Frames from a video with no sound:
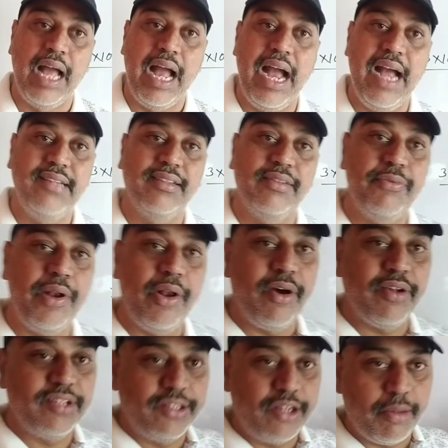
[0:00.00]
as the
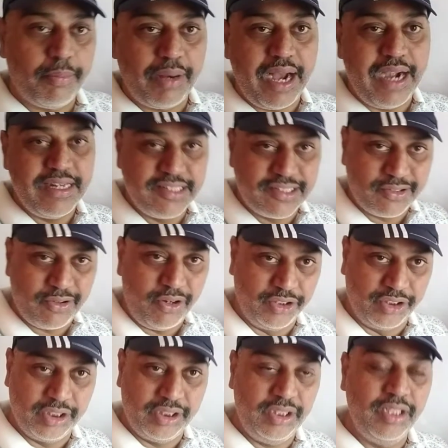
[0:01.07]
velocity of light is
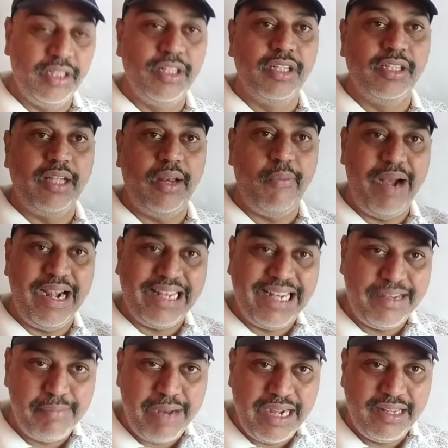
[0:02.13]
constant, then what get
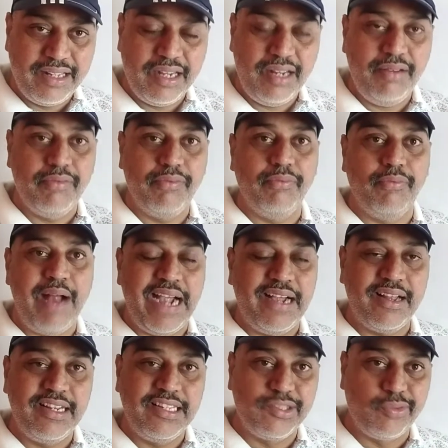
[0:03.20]
matter?
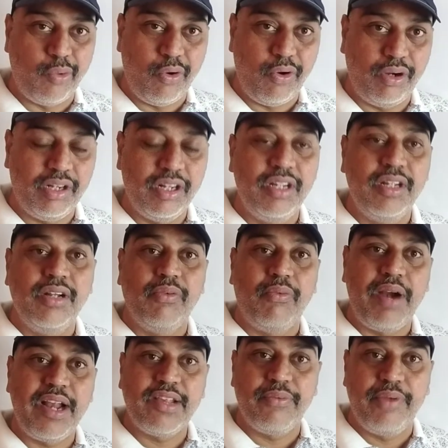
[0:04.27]
Matter is what? What
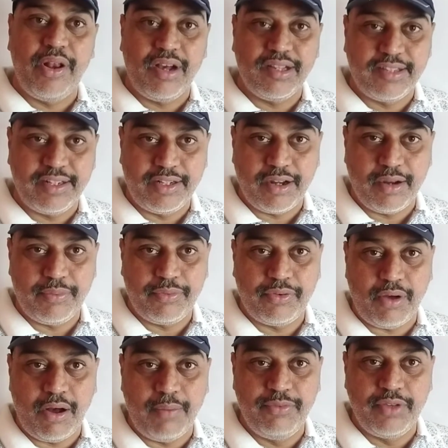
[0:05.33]
is the velocity of
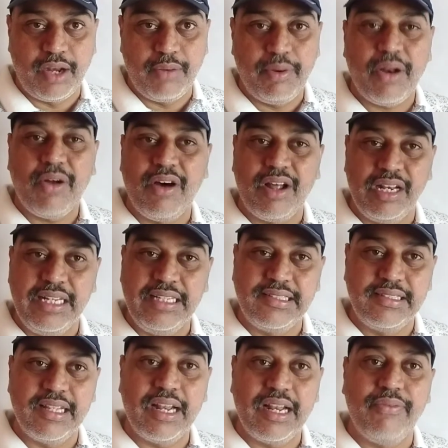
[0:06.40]
observer or
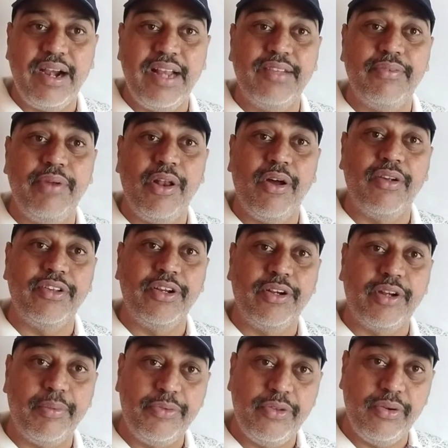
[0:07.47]
listener, and what is the velocity
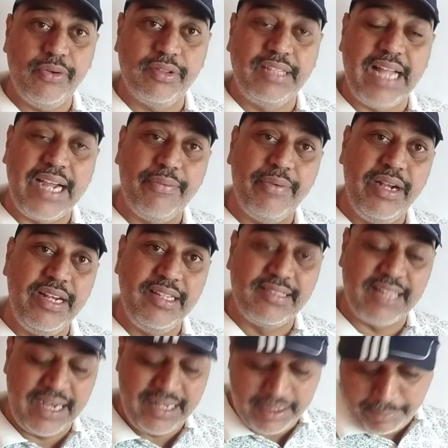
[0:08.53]
of source? That will decide the